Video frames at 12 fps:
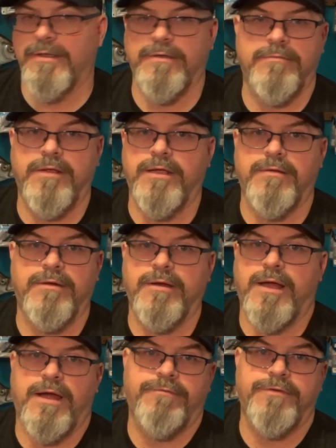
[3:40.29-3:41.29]
And
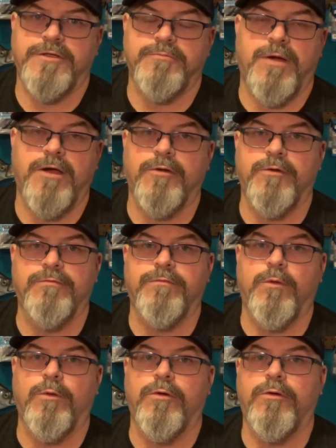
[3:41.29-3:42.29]
I fish mono and
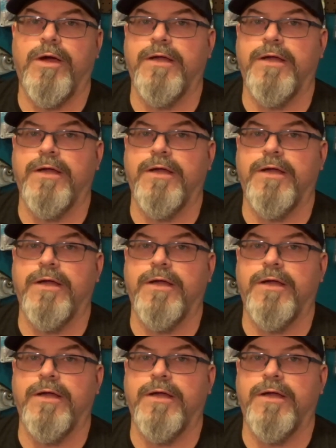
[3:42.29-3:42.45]
fluoro.